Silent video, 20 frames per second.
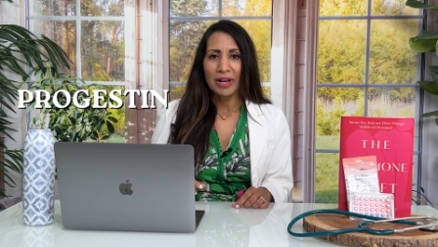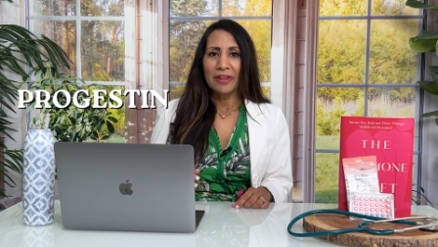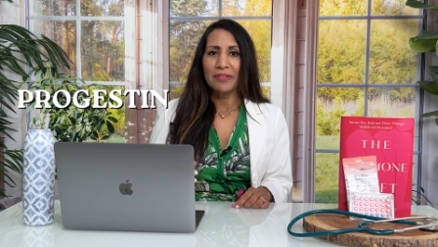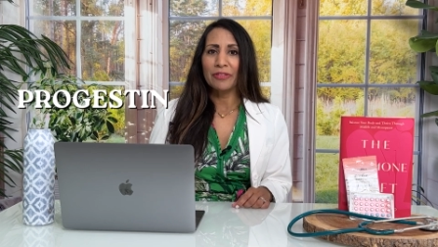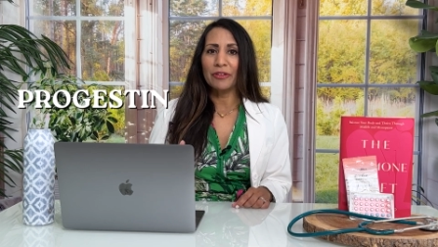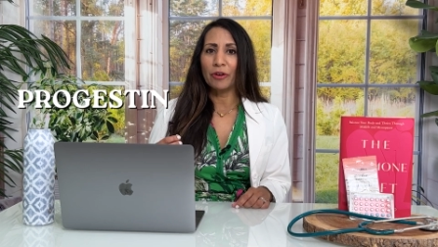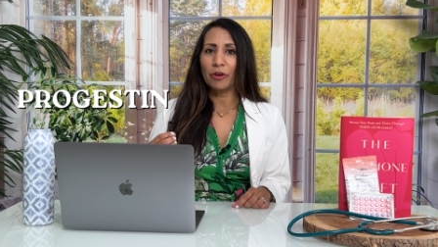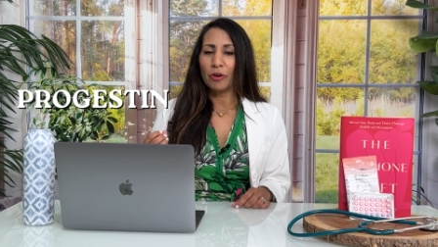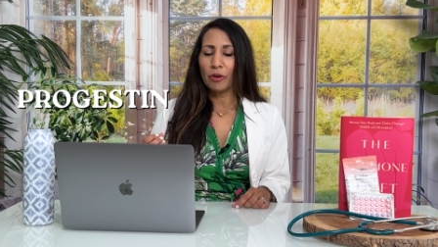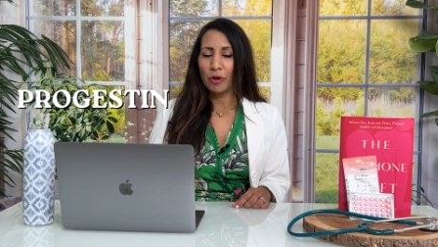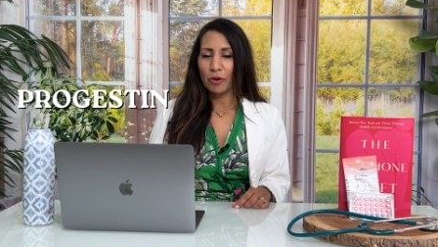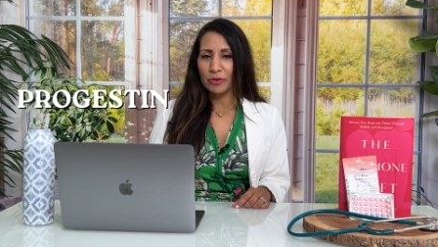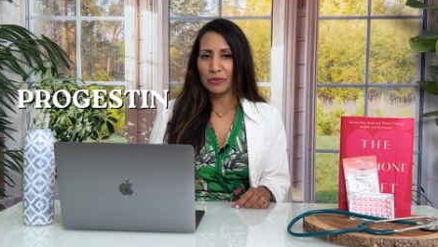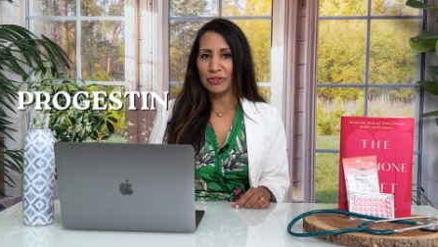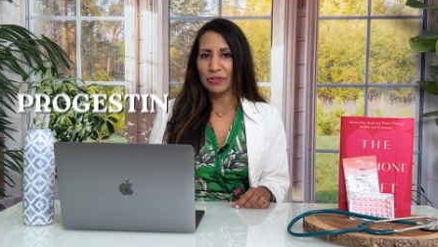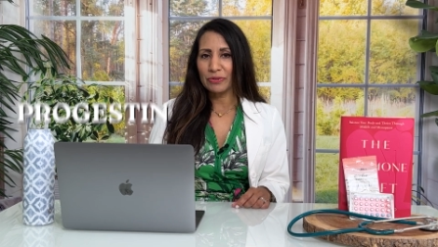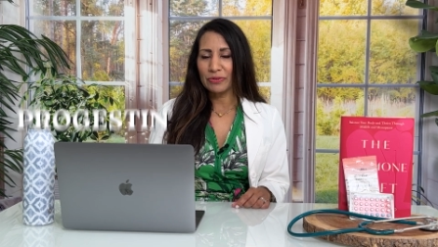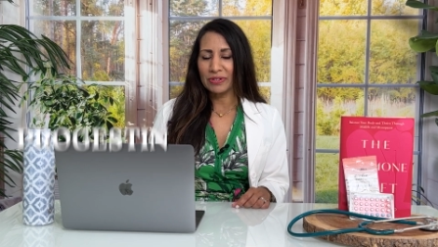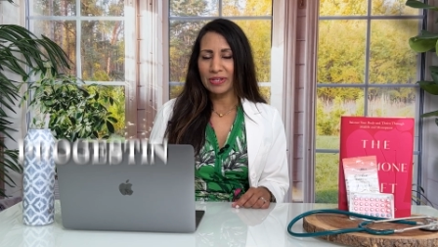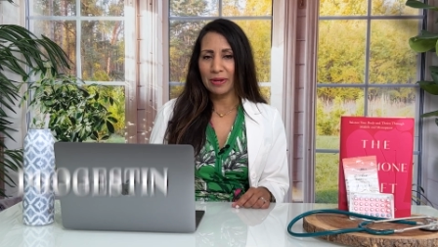there are
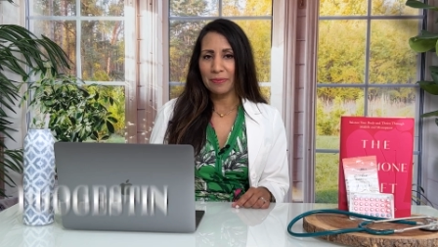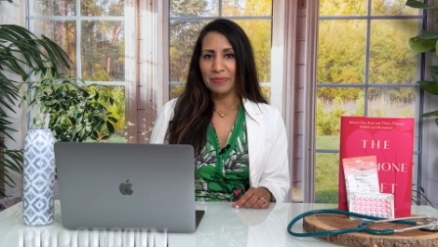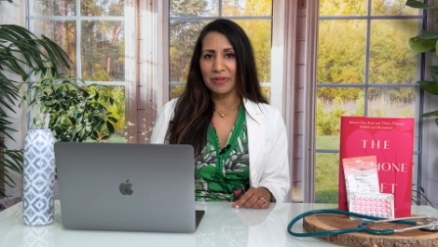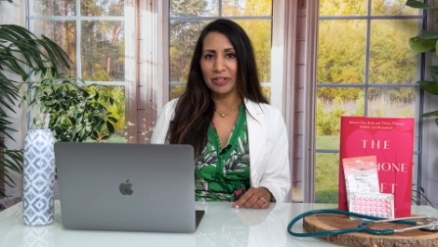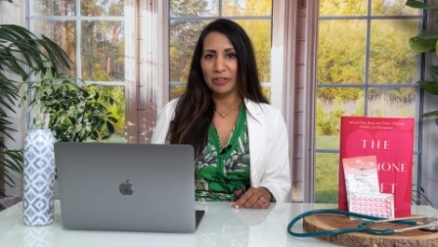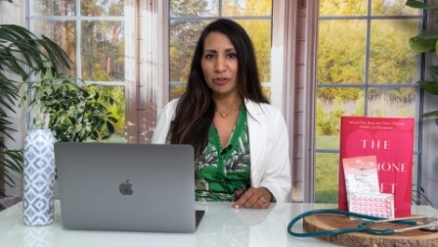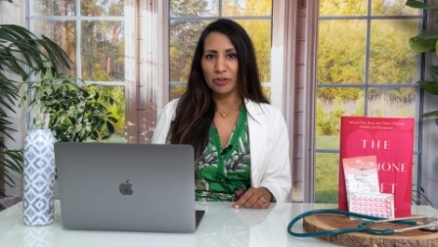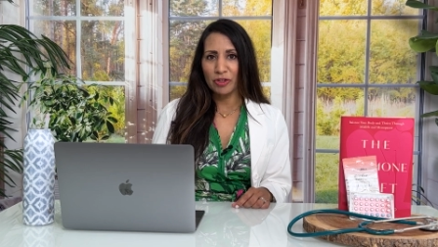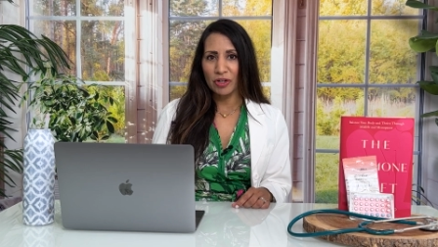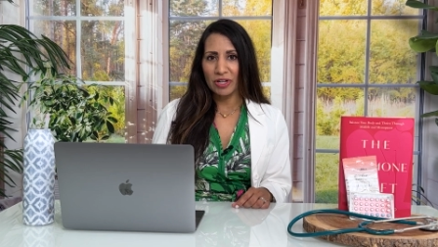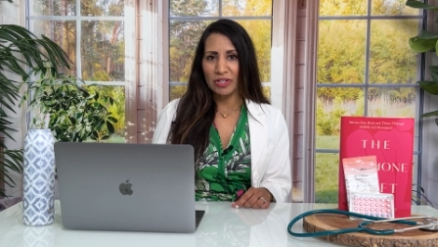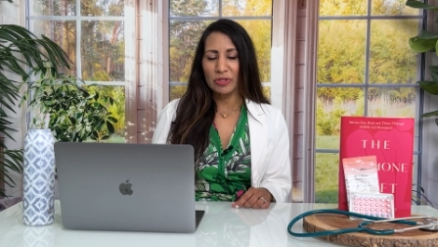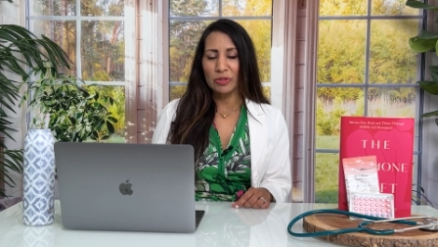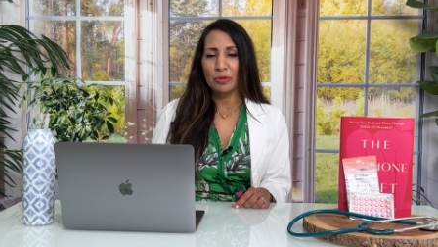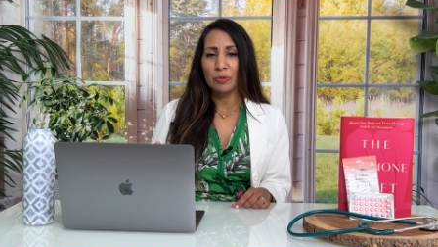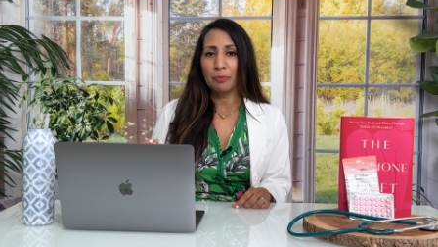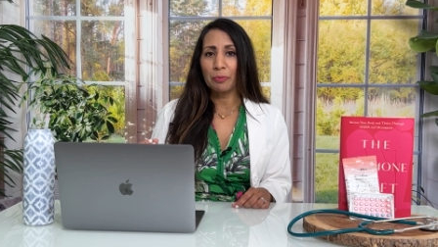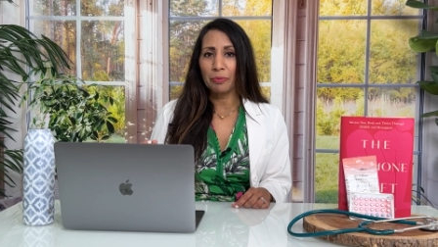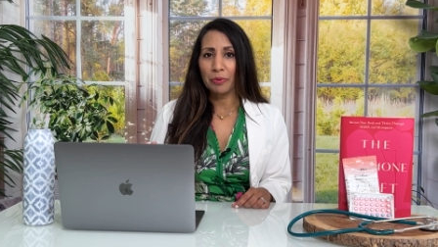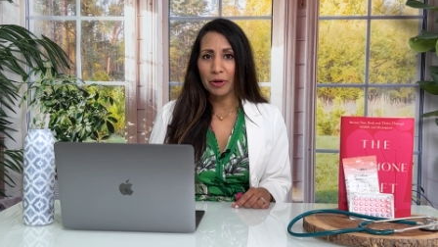also some that are just
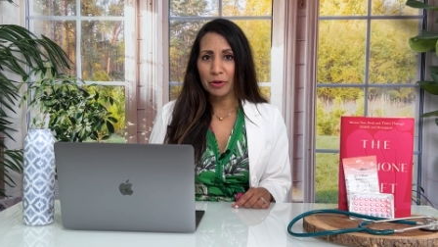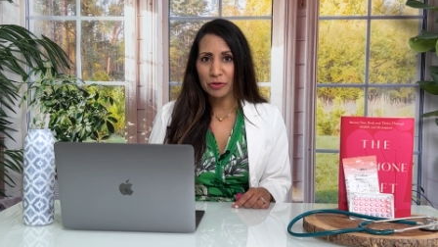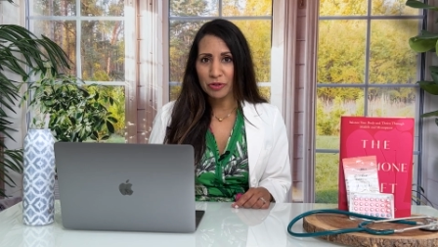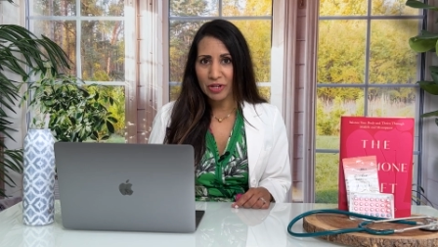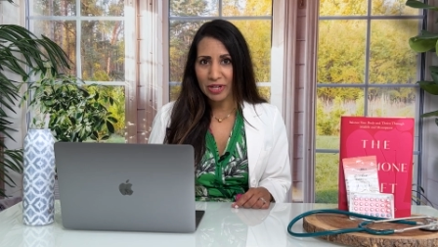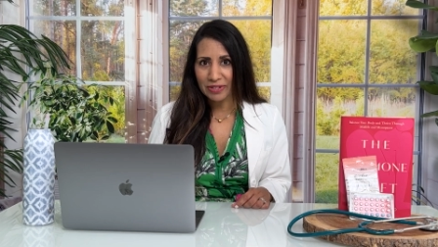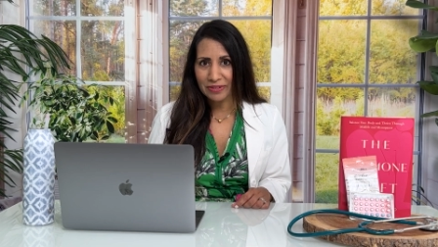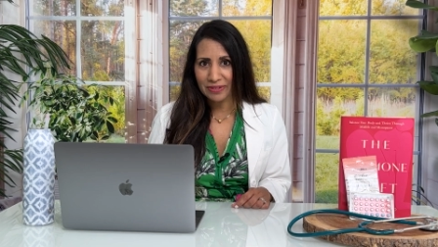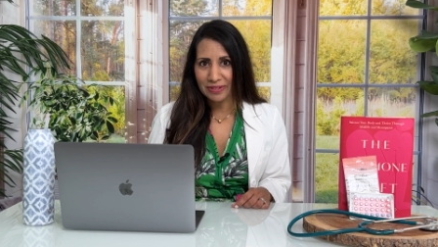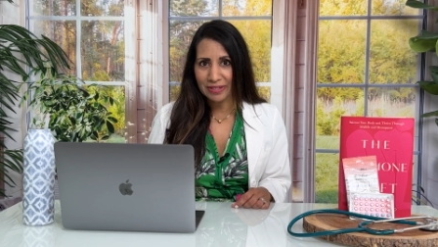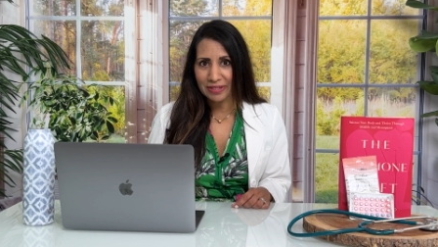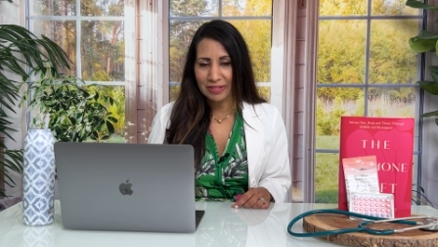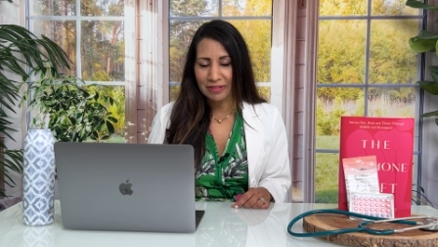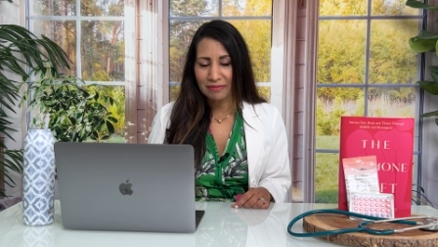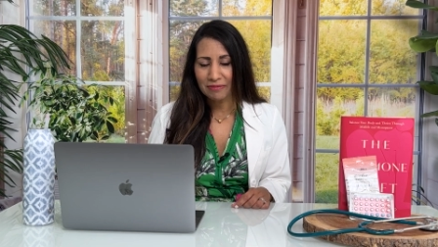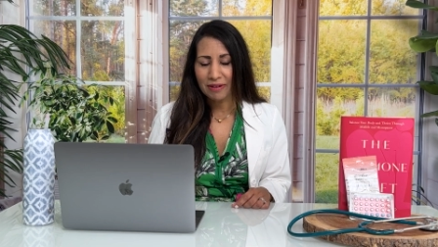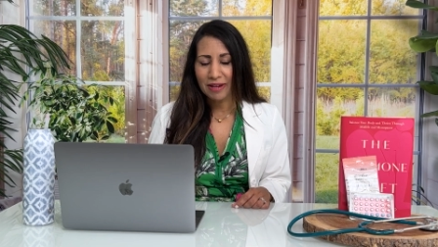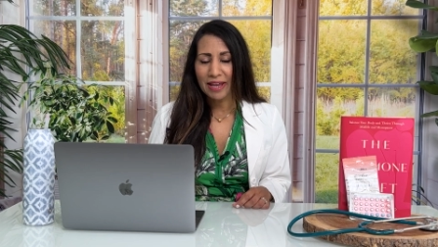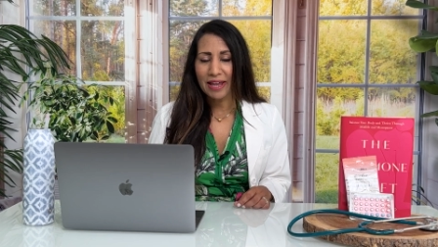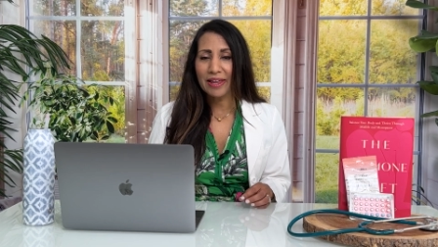progestin,
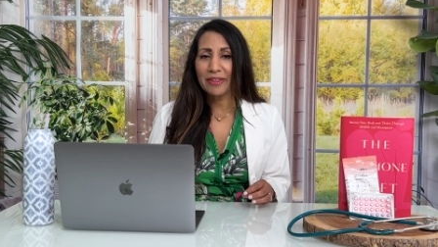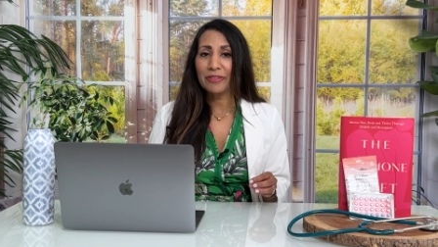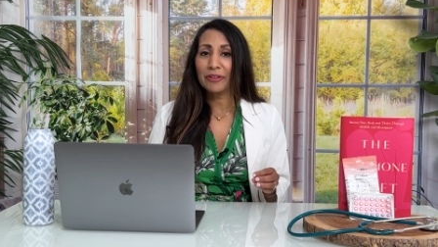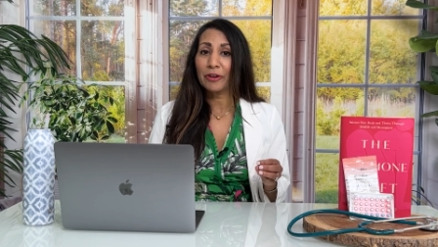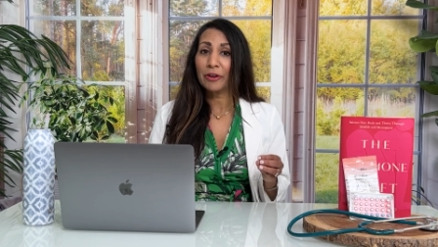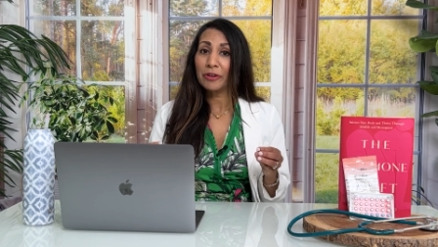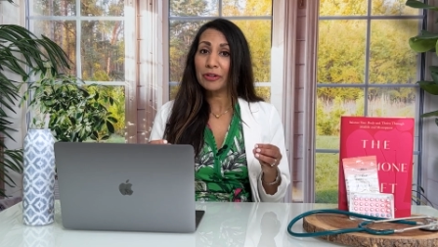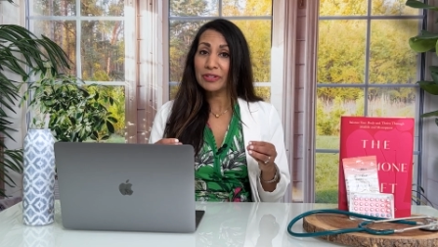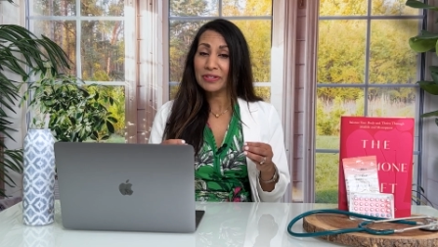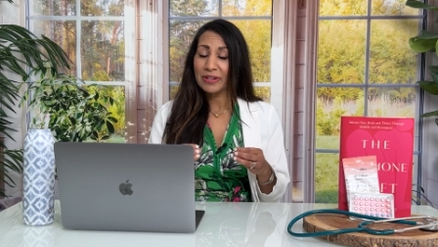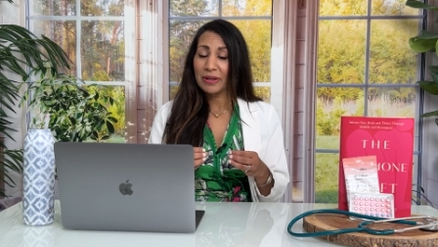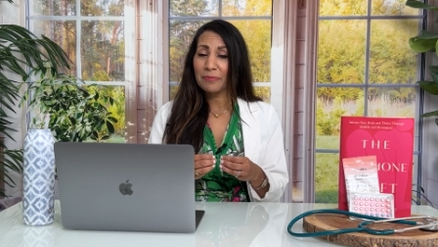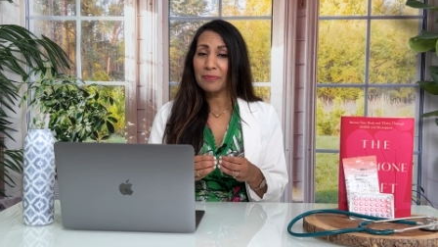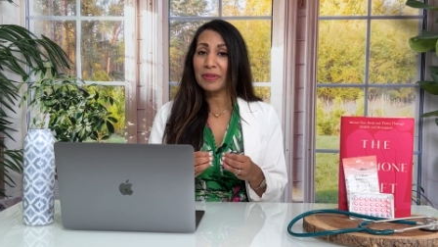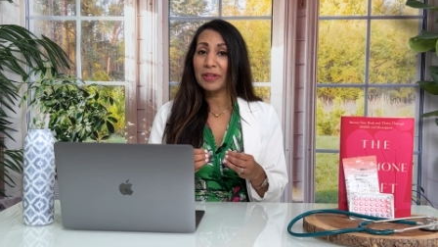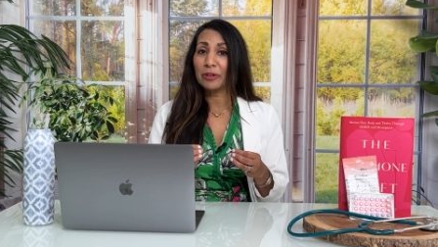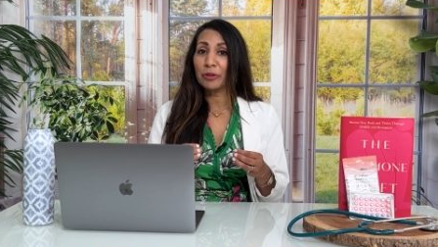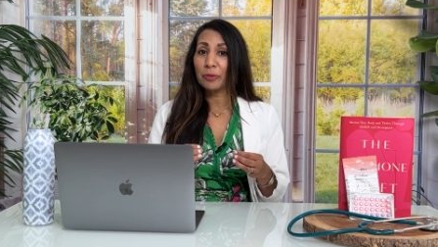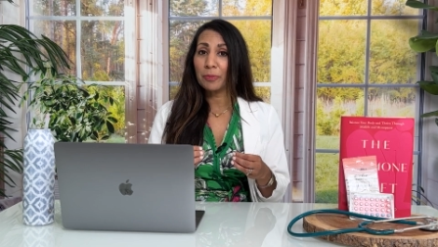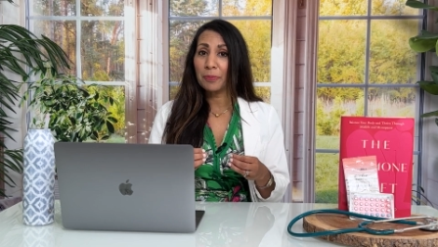and there are some that are